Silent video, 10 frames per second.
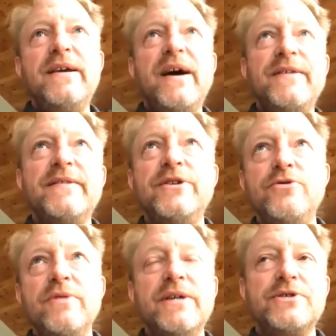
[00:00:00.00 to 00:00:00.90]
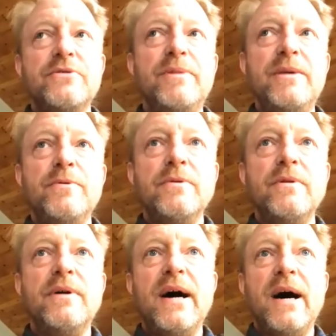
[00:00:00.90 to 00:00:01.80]
think they do like certain
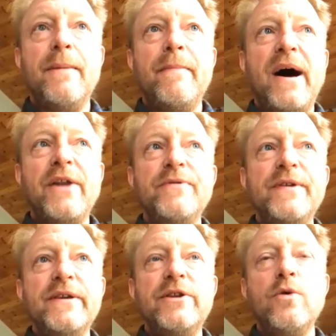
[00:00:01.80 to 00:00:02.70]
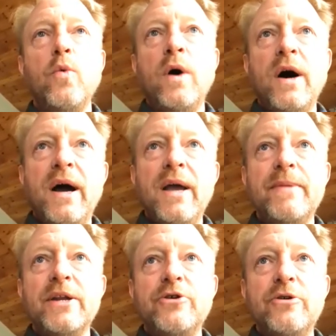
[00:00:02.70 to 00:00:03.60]
people. I don't think they know why,
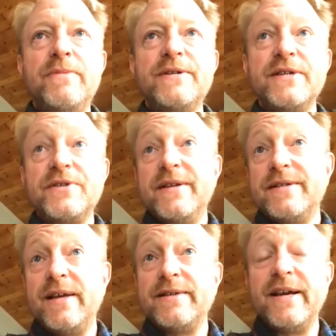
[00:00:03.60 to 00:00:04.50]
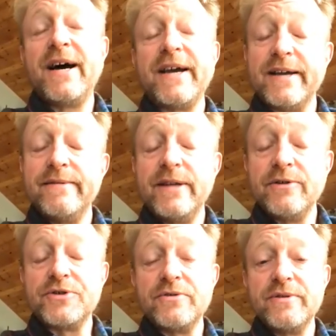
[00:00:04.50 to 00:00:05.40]
but it could be such things as diet.
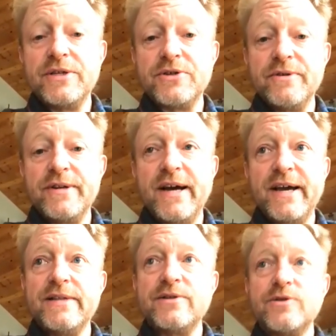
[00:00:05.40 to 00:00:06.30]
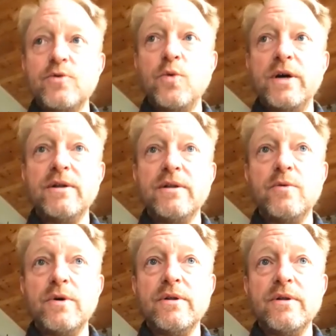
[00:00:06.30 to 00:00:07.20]
Certainly certain diets
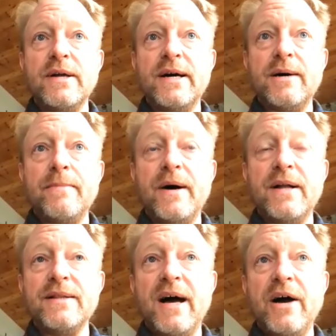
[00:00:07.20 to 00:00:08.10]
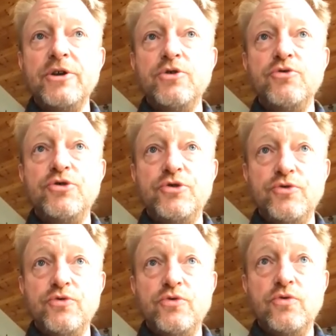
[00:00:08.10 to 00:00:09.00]
will allow you
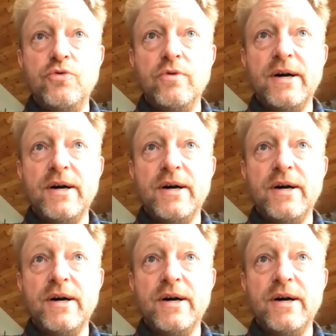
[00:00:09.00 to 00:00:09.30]
to